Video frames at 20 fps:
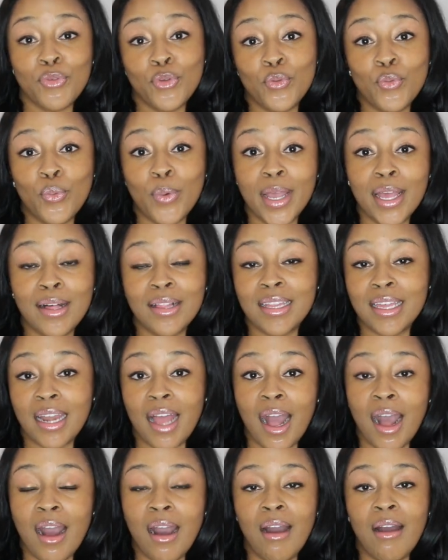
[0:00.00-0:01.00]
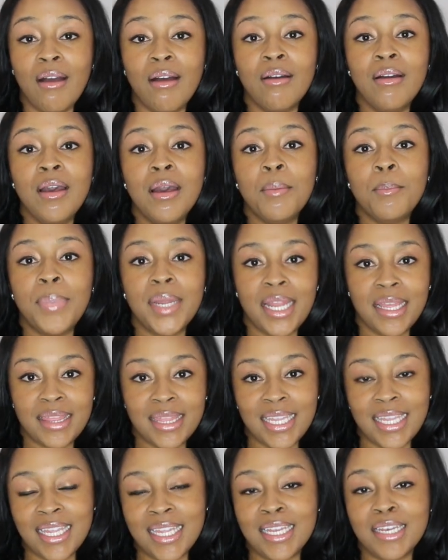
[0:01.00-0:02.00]
you well at all. But at
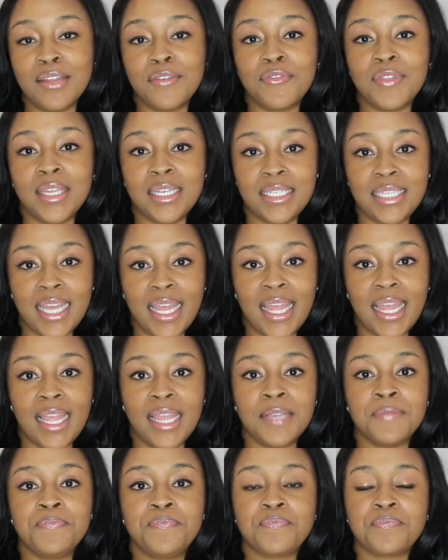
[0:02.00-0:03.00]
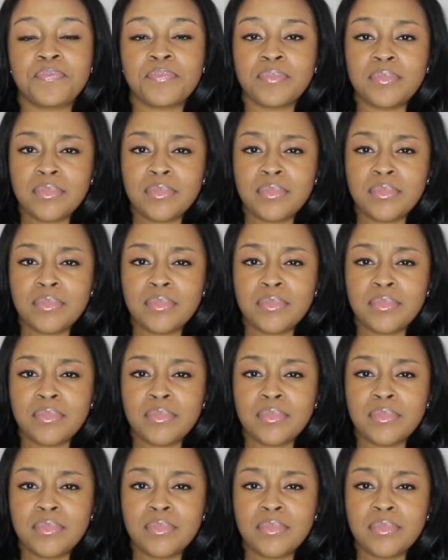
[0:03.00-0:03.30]
the end of the day,